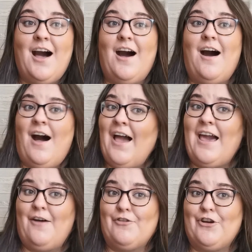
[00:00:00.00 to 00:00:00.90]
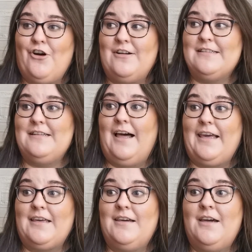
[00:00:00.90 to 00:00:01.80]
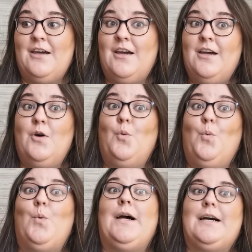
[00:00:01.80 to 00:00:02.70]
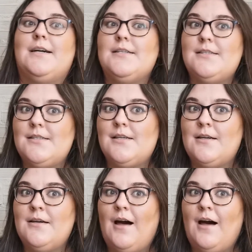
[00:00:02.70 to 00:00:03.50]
high Afrikaans, like words.